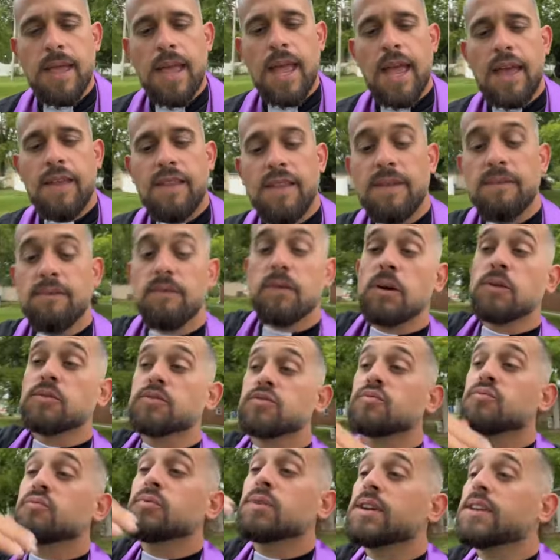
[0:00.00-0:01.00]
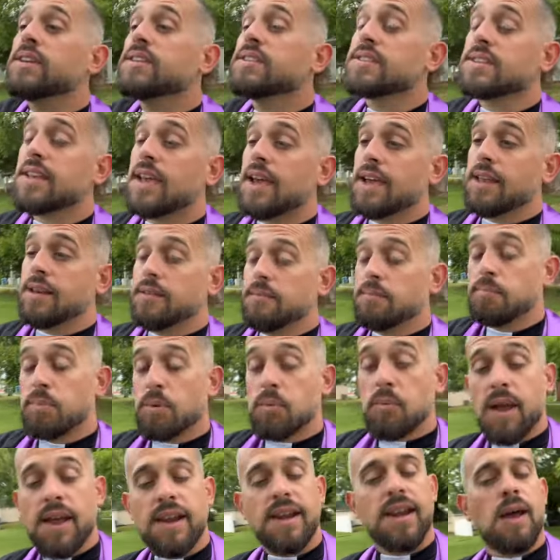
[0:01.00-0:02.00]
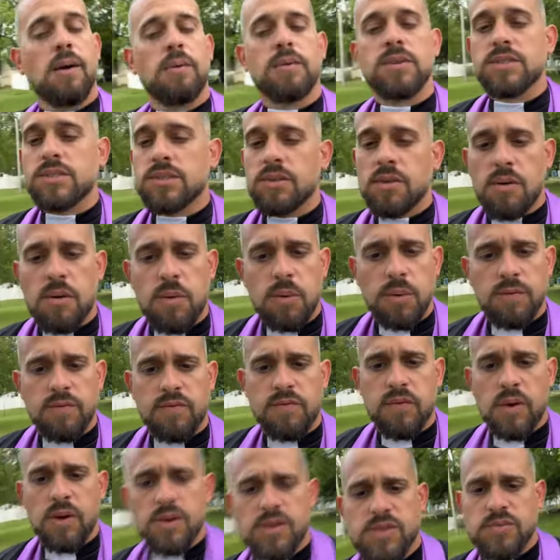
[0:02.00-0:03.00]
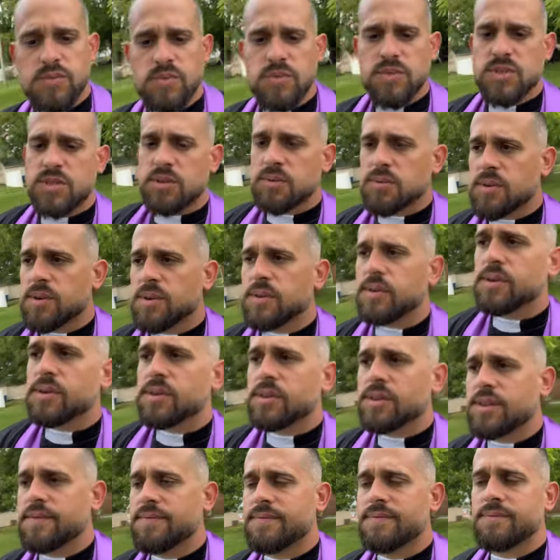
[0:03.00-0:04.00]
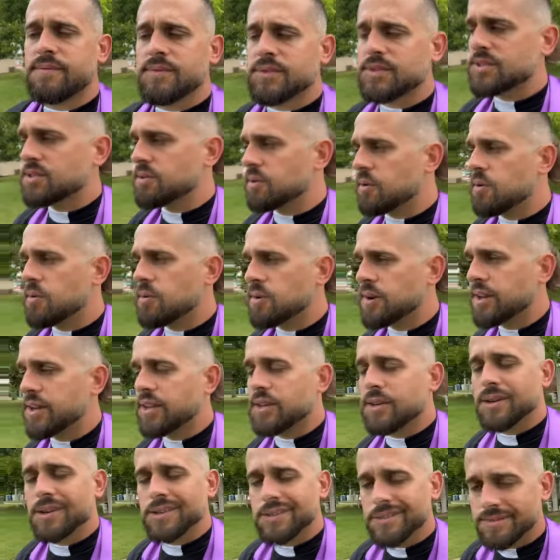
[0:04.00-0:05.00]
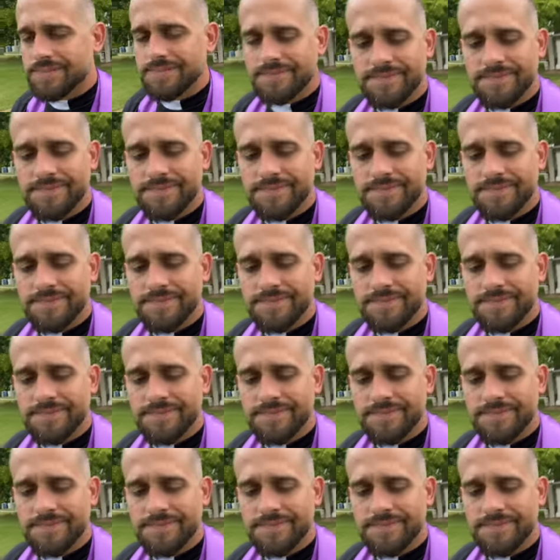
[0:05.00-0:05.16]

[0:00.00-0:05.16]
And then votes reset, but right now we're still holding first. We're still going. We're still holding good.